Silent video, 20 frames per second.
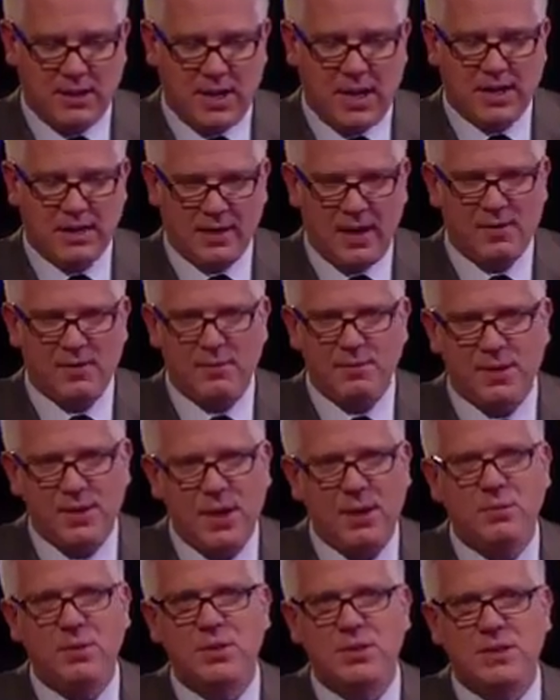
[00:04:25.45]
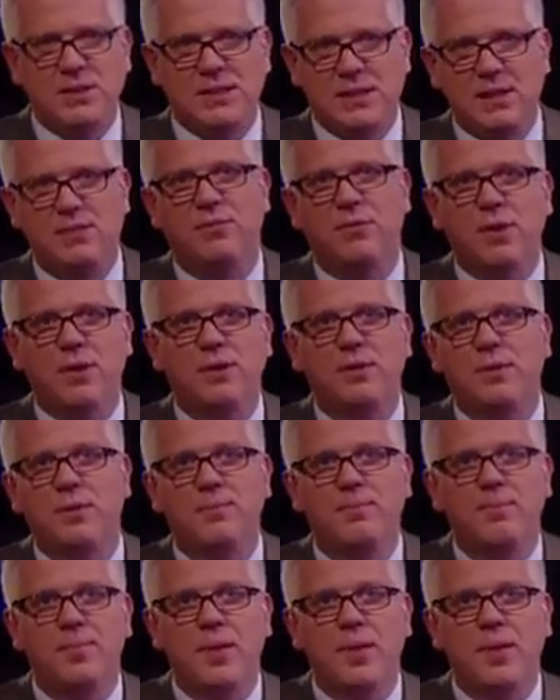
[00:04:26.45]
9/11, but that was different.